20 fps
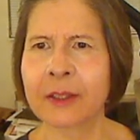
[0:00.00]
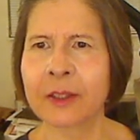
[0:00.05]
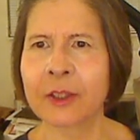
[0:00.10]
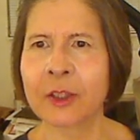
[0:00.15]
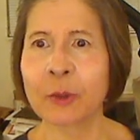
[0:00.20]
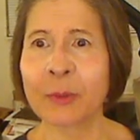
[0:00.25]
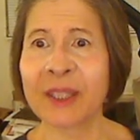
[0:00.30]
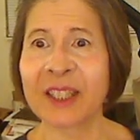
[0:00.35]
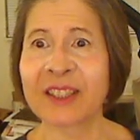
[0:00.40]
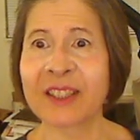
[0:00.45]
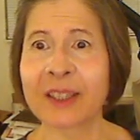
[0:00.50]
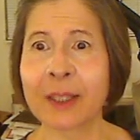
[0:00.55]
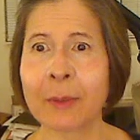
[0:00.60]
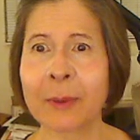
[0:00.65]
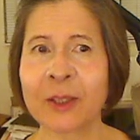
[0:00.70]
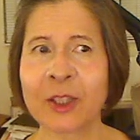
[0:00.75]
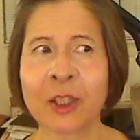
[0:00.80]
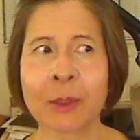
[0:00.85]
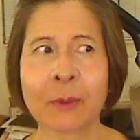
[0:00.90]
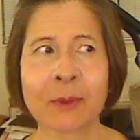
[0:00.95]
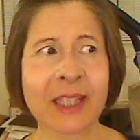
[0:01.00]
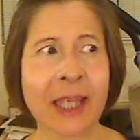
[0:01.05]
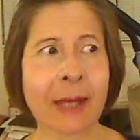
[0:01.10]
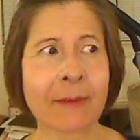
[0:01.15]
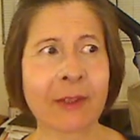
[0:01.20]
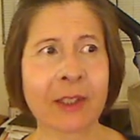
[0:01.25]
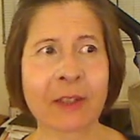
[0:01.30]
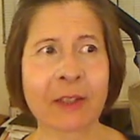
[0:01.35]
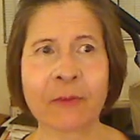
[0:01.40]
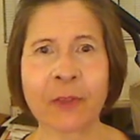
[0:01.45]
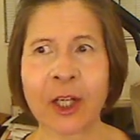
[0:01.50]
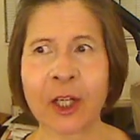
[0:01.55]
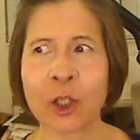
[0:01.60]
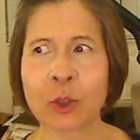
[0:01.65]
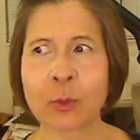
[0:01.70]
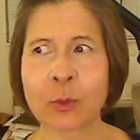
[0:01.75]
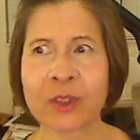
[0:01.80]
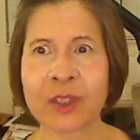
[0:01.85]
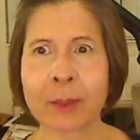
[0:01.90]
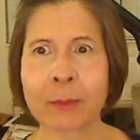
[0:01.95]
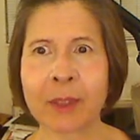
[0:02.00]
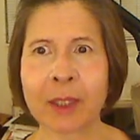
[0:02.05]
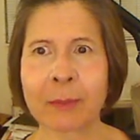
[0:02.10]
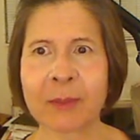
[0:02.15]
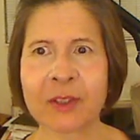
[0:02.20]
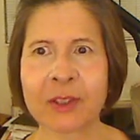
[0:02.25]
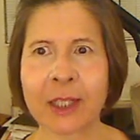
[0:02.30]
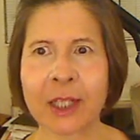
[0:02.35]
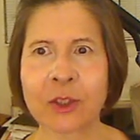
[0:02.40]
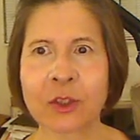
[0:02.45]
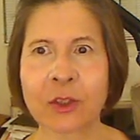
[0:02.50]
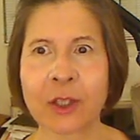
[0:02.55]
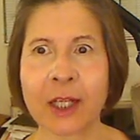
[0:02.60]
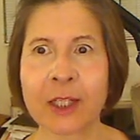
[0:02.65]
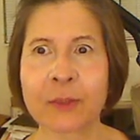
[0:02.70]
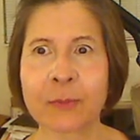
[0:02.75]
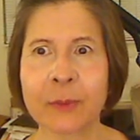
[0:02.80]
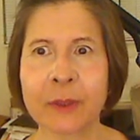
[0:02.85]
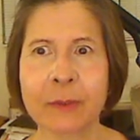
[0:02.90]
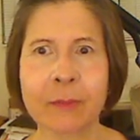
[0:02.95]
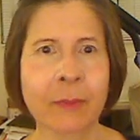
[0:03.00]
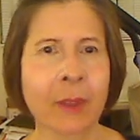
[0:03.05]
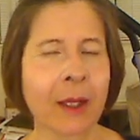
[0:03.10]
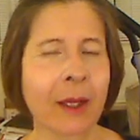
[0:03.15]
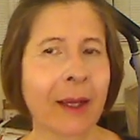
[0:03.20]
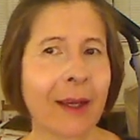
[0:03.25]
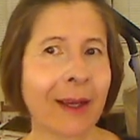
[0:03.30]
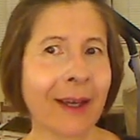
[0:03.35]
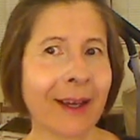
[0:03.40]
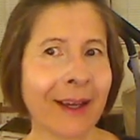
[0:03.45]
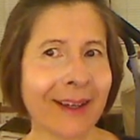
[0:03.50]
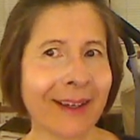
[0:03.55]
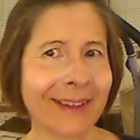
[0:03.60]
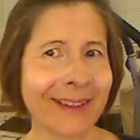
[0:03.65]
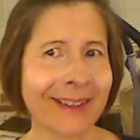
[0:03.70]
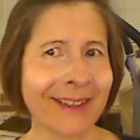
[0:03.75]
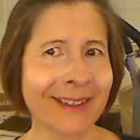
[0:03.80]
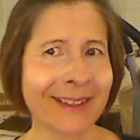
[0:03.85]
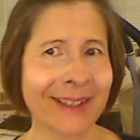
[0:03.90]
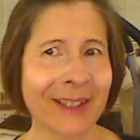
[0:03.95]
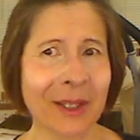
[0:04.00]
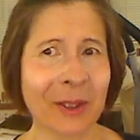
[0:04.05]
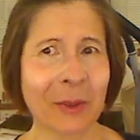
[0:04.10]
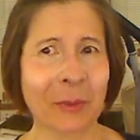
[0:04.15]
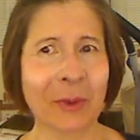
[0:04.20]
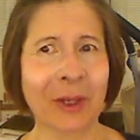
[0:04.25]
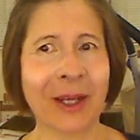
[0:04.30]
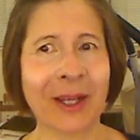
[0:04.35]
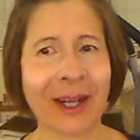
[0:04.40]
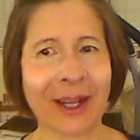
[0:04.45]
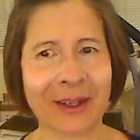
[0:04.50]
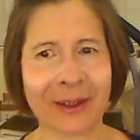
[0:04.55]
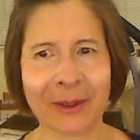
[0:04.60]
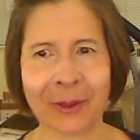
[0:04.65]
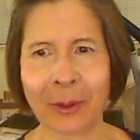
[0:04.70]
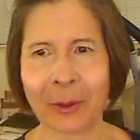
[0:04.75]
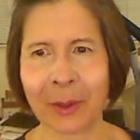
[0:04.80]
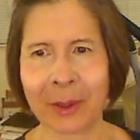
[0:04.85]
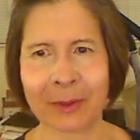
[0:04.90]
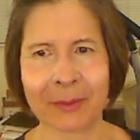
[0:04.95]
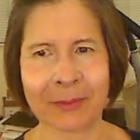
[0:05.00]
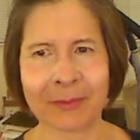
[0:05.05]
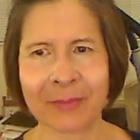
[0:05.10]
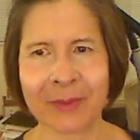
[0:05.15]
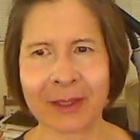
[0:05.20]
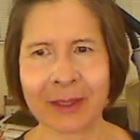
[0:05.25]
You mean somebody she was having affairs with somebody besides her husband? Well, I don't know.